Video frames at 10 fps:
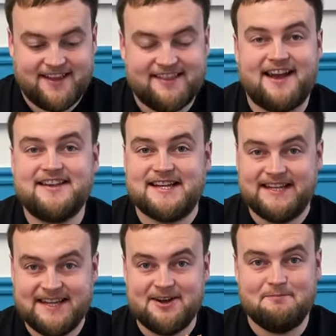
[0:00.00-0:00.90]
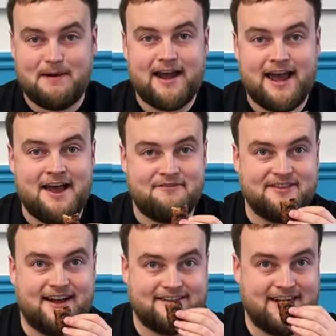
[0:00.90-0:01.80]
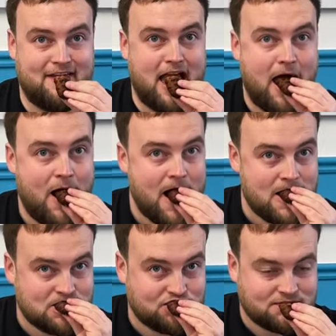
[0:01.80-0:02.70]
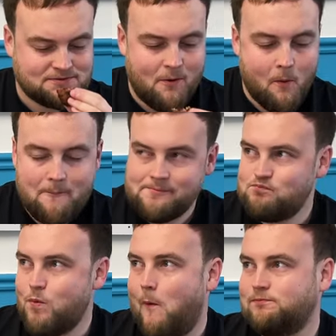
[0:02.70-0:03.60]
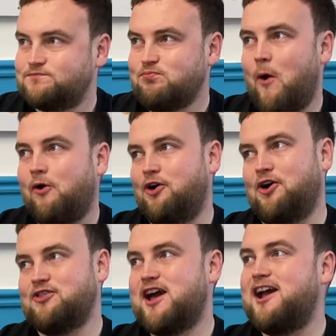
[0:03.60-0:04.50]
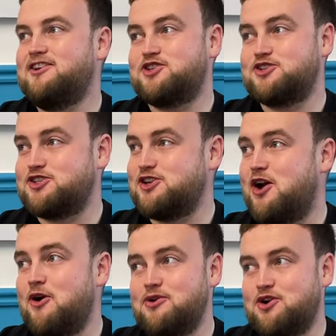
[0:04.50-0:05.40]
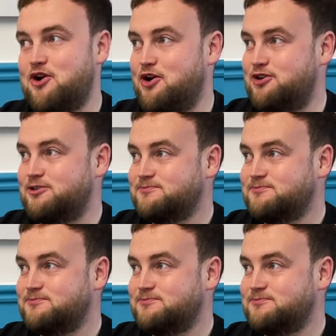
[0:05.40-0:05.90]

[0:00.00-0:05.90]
That is a little bite of heaven, that too. Yeah. All right, save me some. Oh, that is so good.